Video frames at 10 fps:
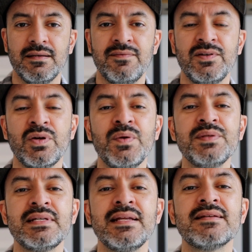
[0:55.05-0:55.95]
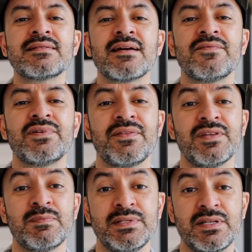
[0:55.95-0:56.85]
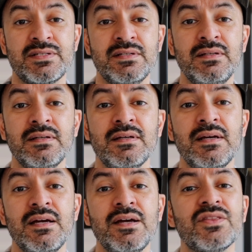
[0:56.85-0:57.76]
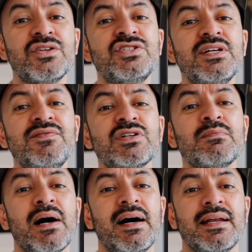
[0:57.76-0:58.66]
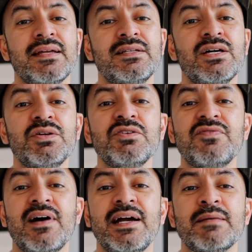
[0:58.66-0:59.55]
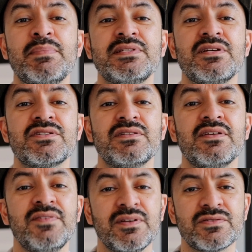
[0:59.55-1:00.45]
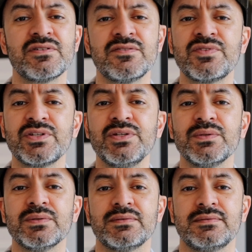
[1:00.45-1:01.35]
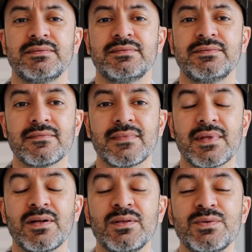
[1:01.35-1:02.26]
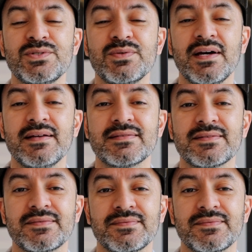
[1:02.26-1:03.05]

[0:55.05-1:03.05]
If you notice any discomfort in this position, then shift your body until you find a position that feels good for you. Close your eyes.